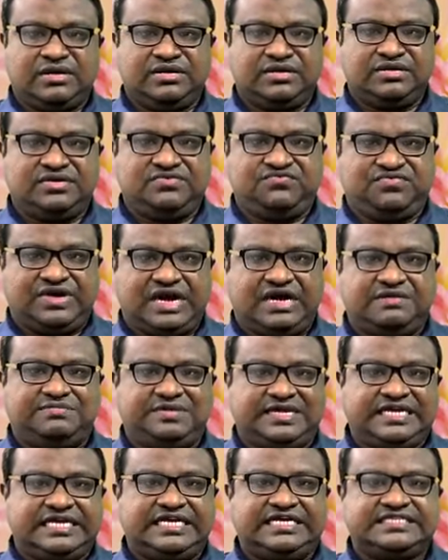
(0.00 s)

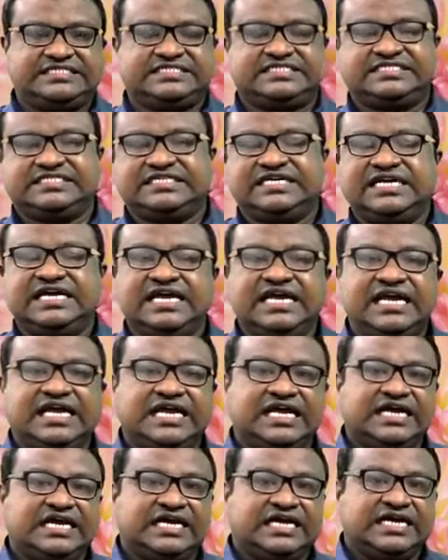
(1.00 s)
verb is,
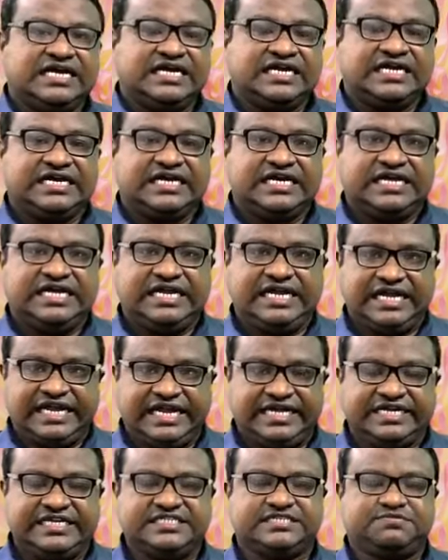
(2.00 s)

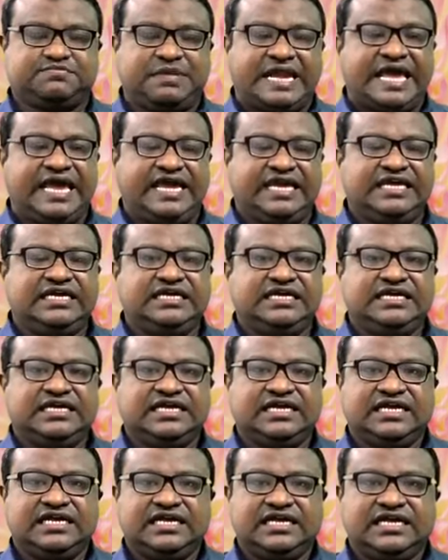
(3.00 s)
it is
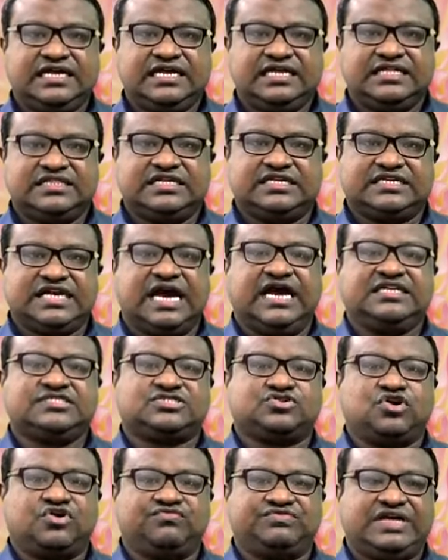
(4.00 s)
playing the
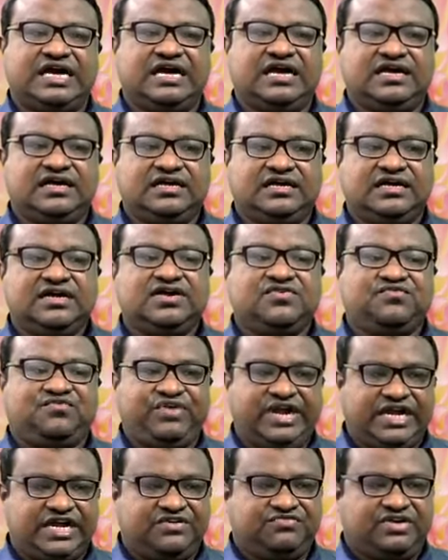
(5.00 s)
task of the
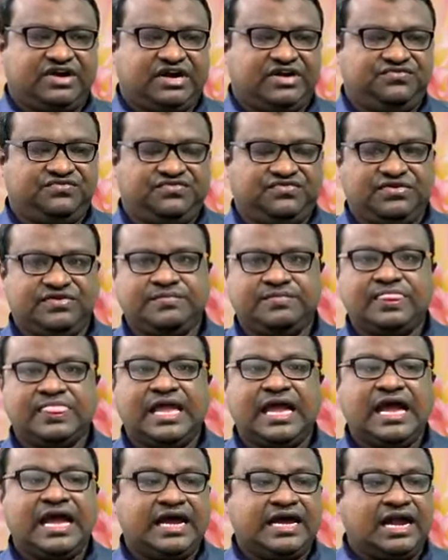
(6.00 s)
finite verb.
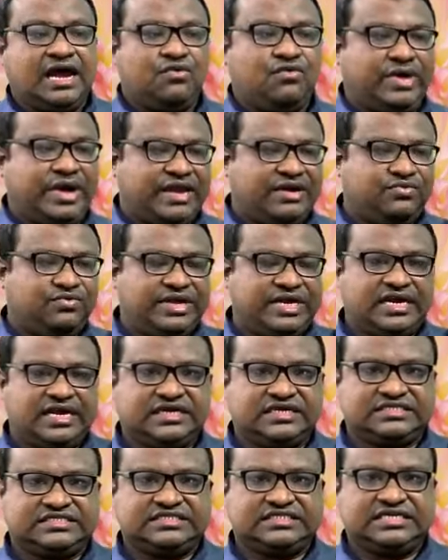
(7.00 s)
Now when we are
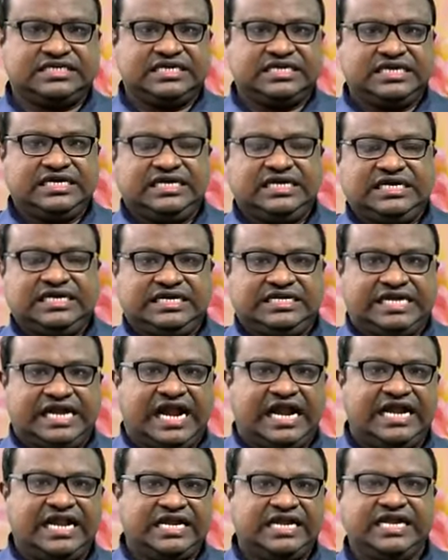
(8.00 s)

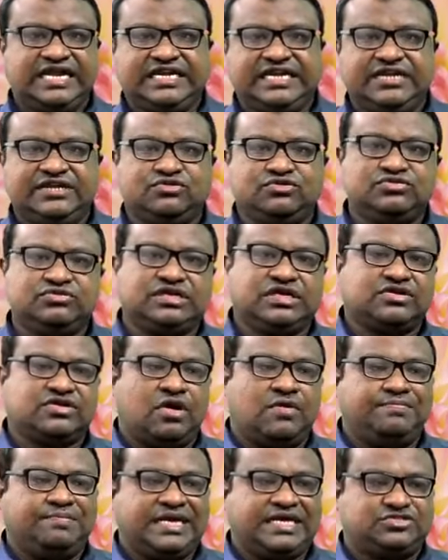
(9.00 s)
turning it into the
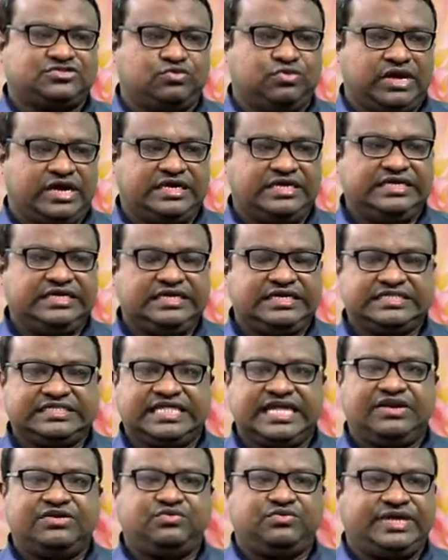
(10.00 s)
complex one,
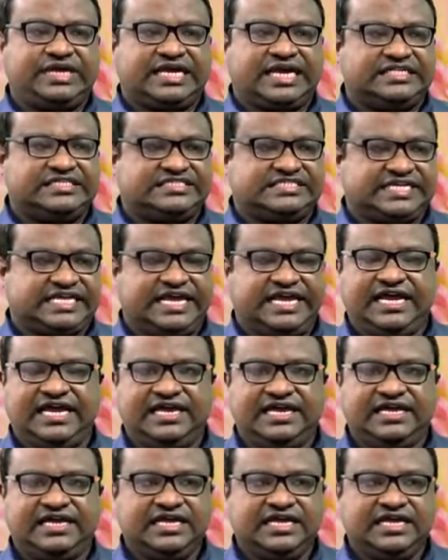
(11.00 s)
then we can say